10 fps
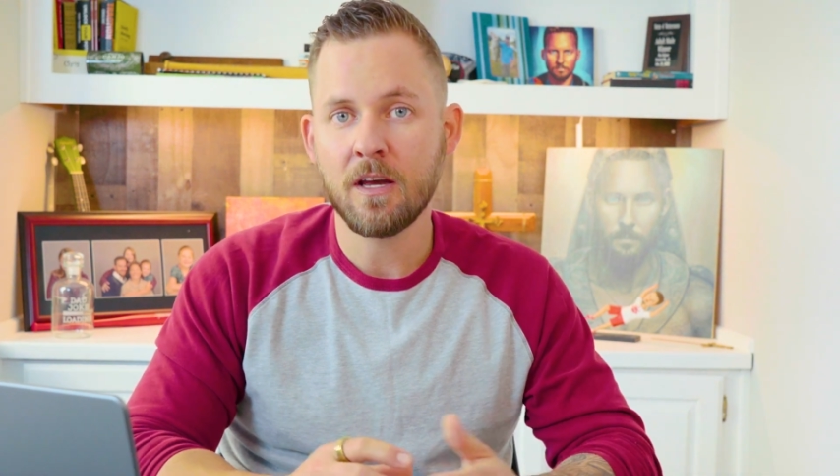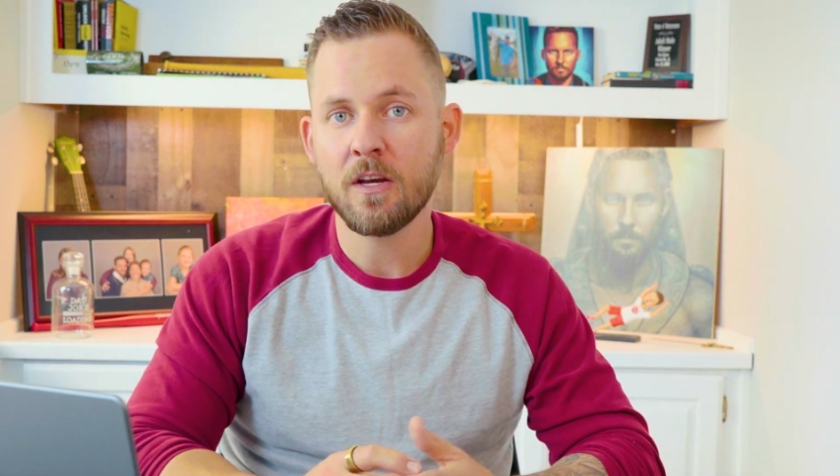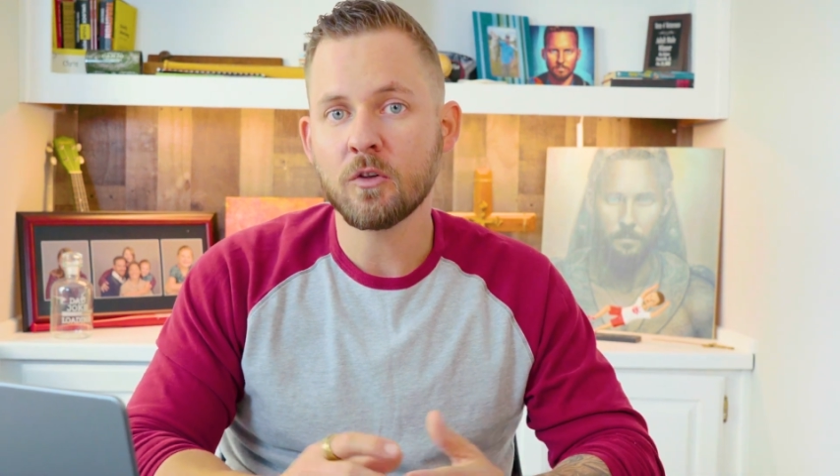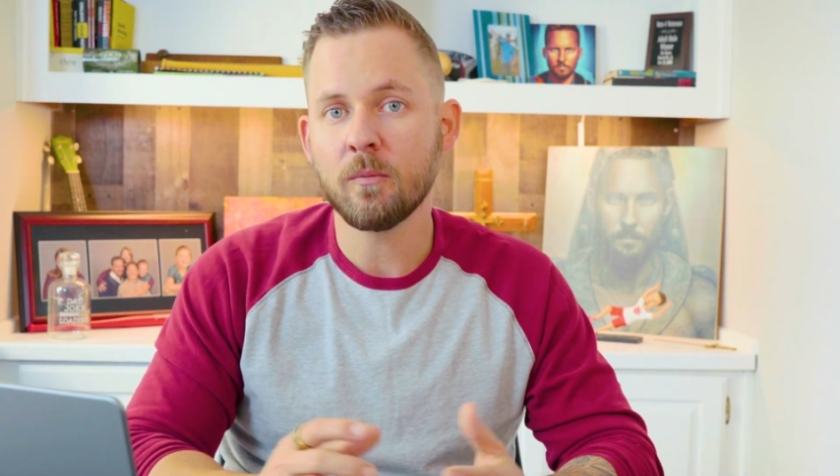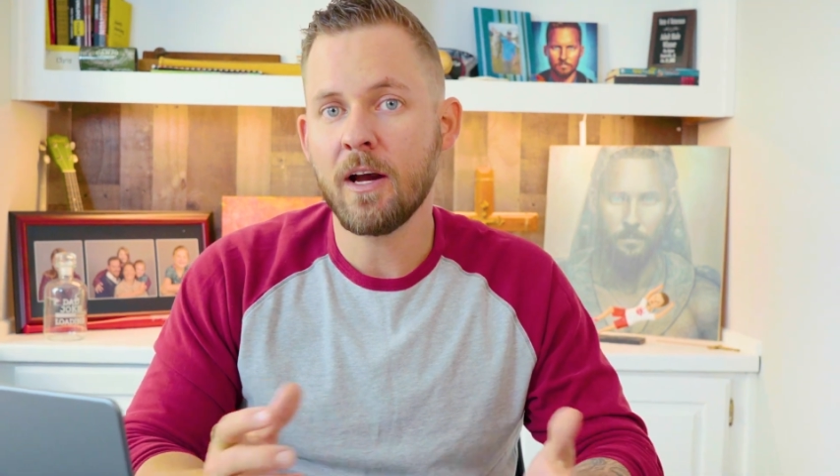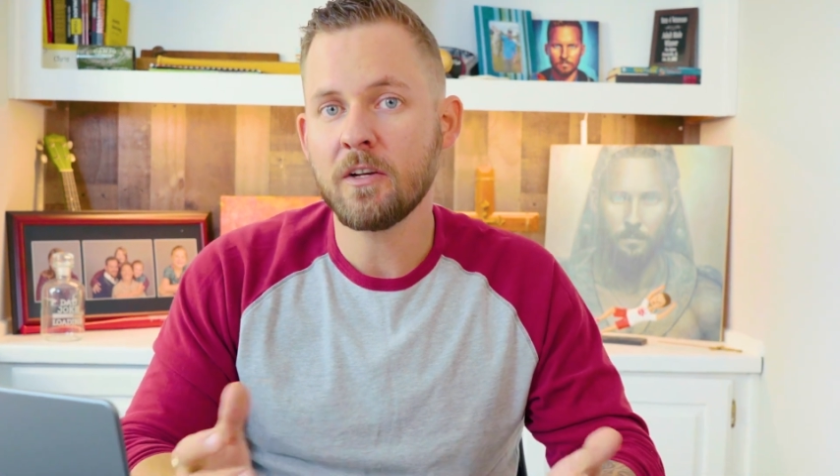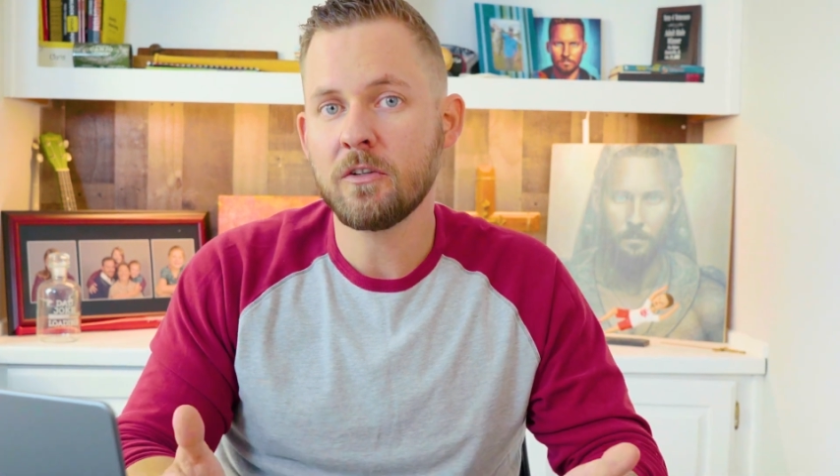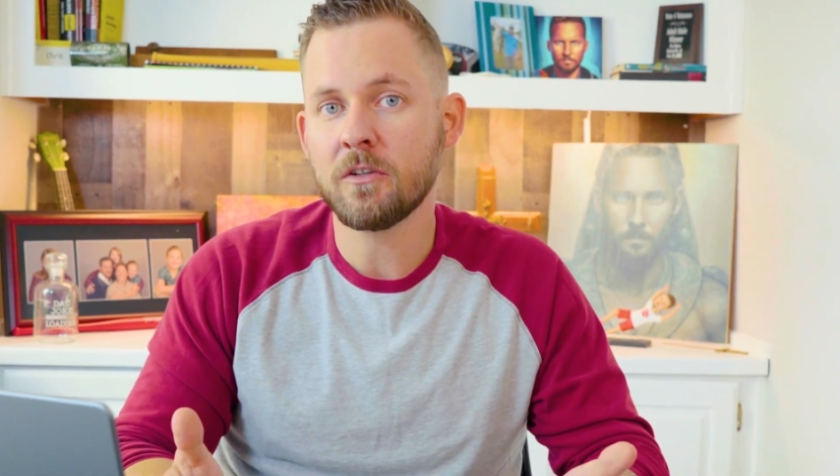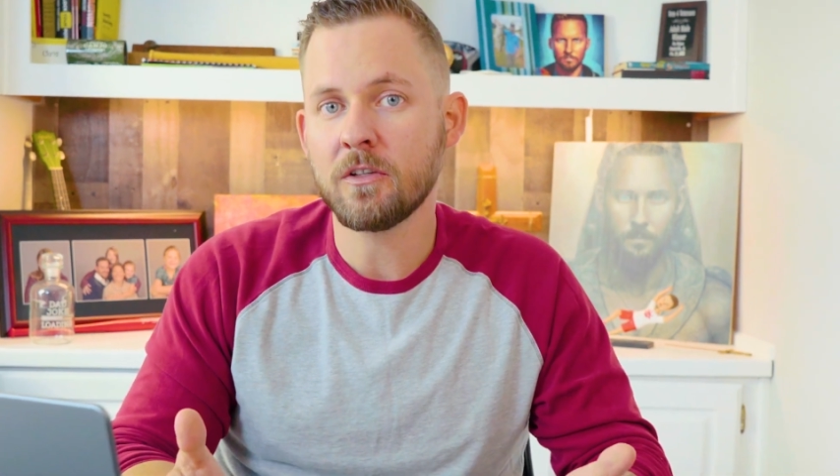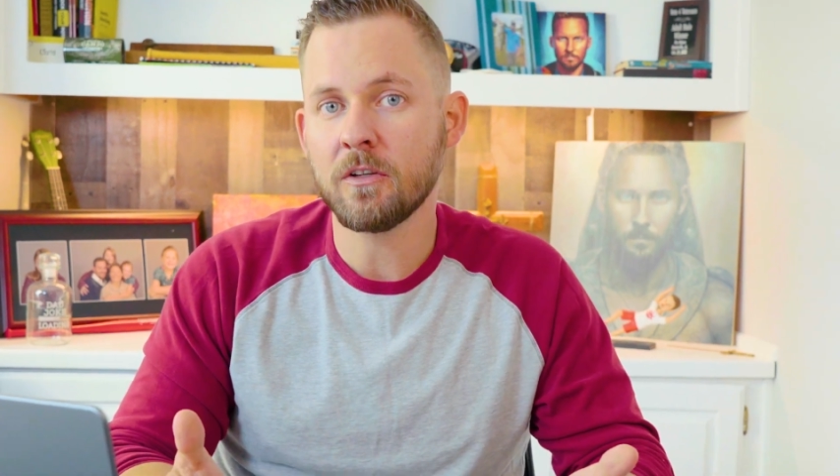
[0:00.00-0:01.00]
So imagine
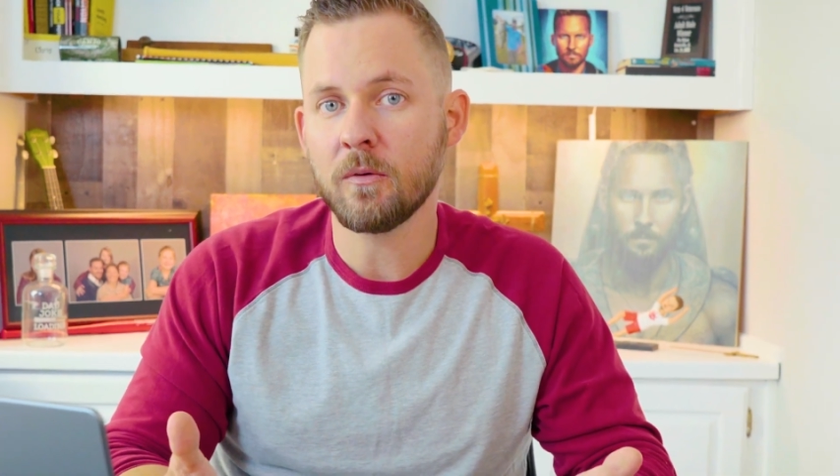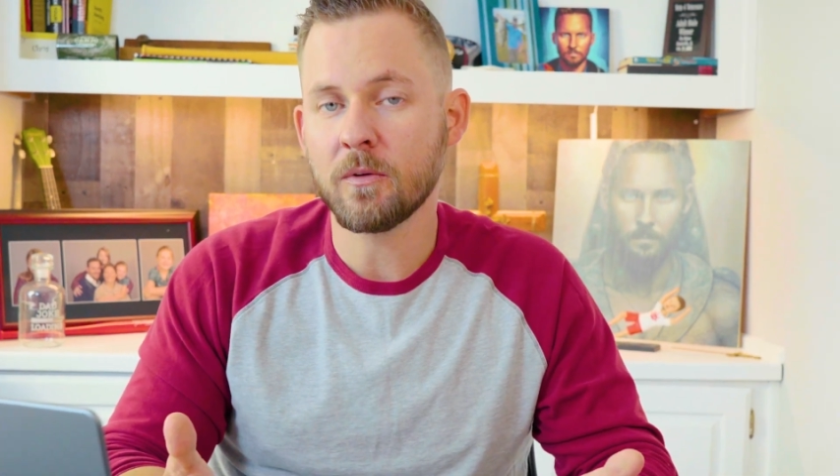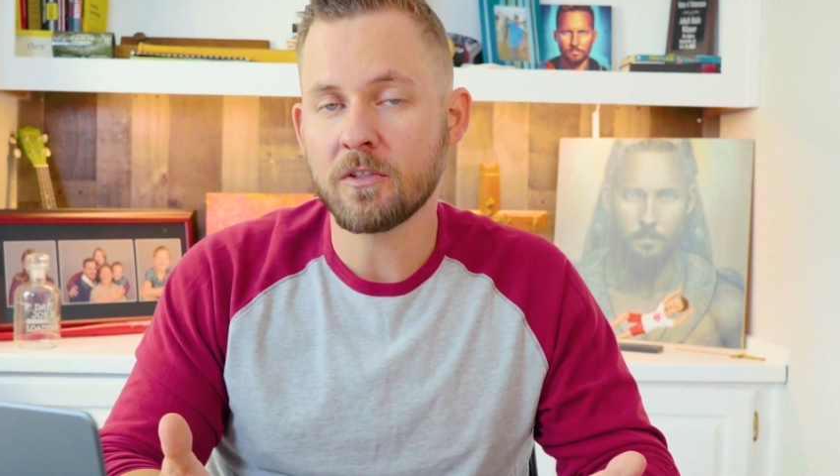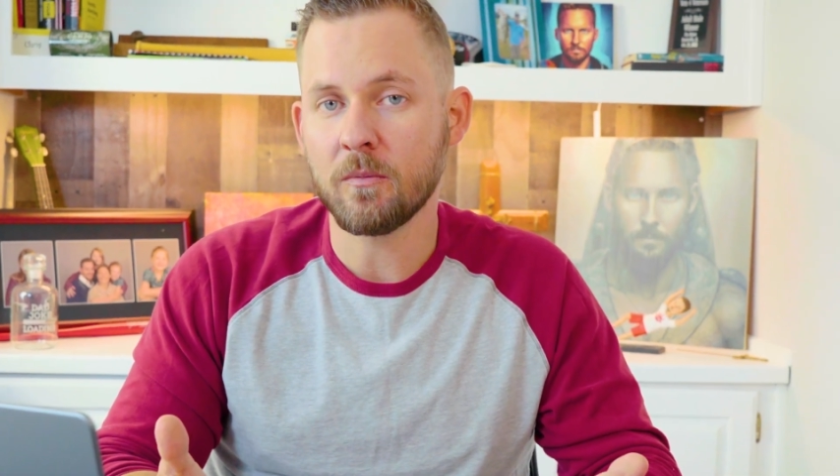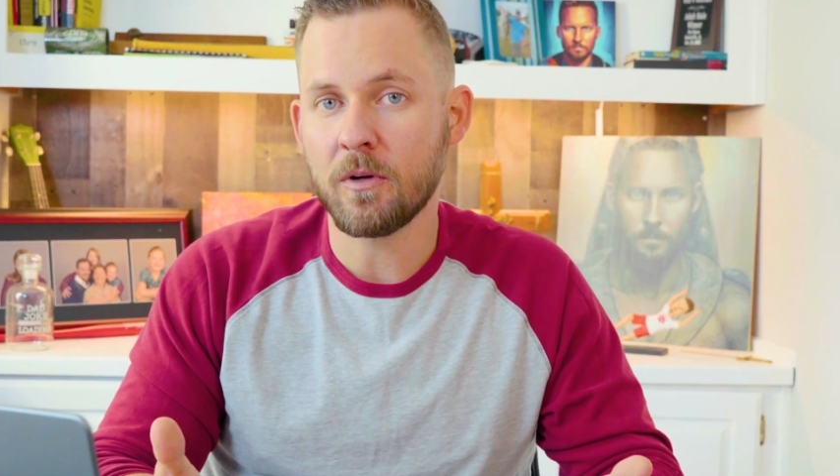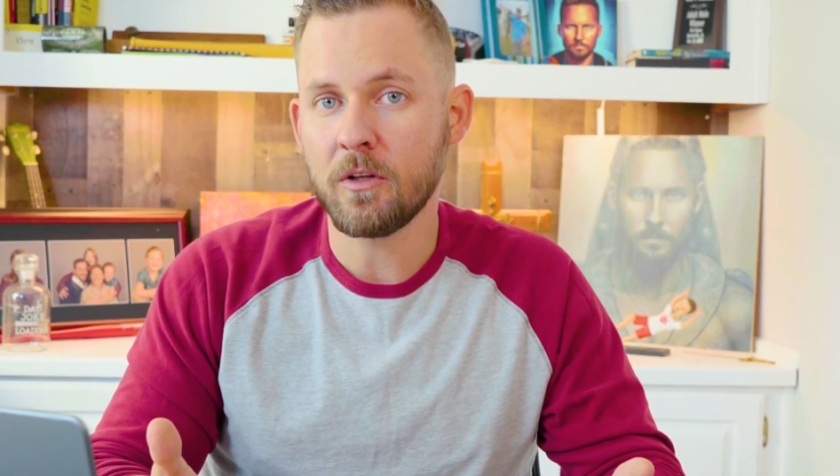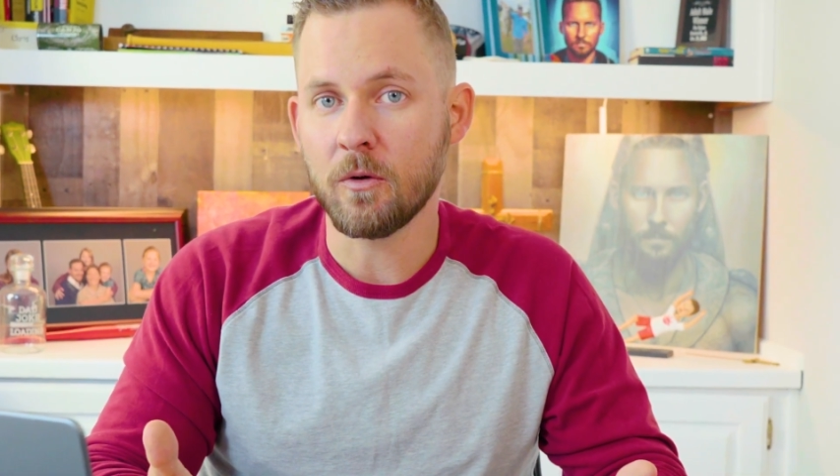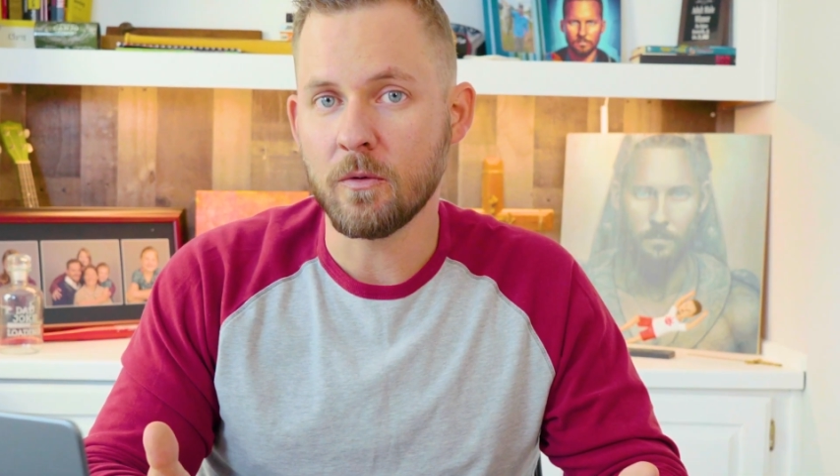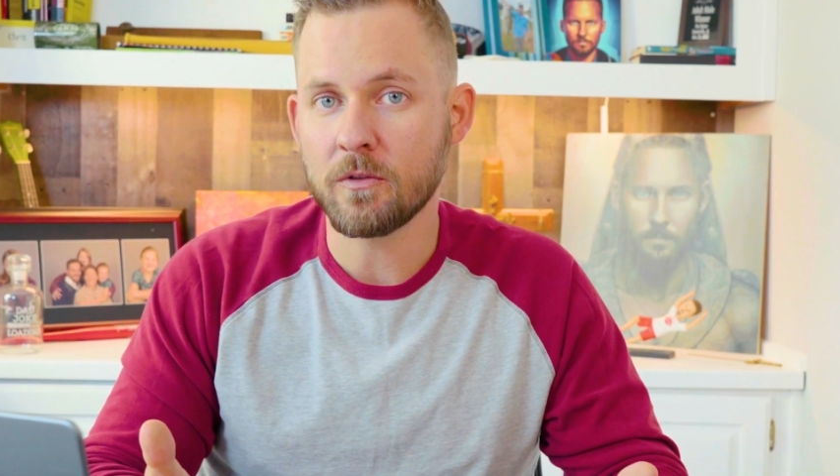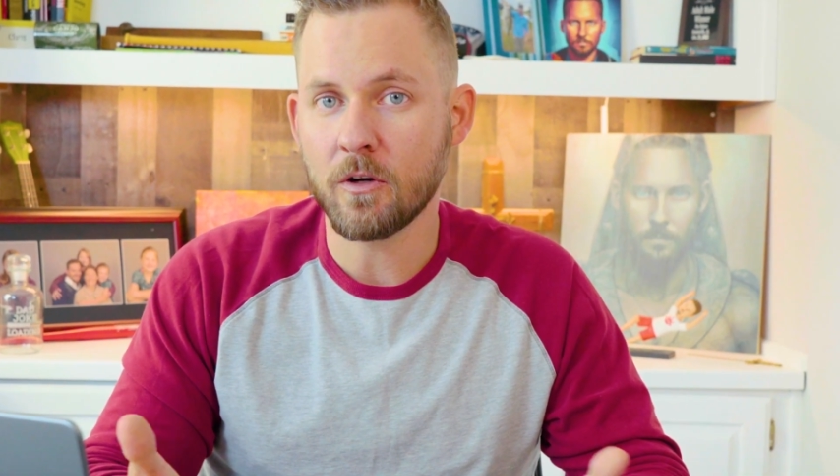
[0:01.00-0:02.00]
you're dealing with somebody who
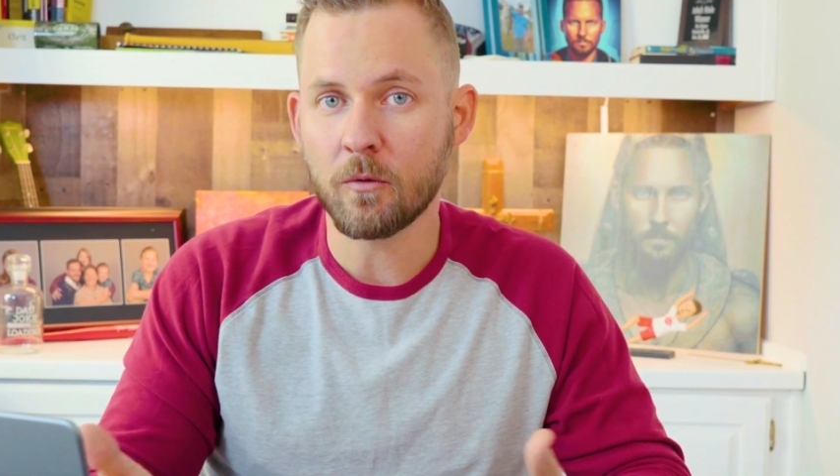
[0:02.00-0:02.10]
owns a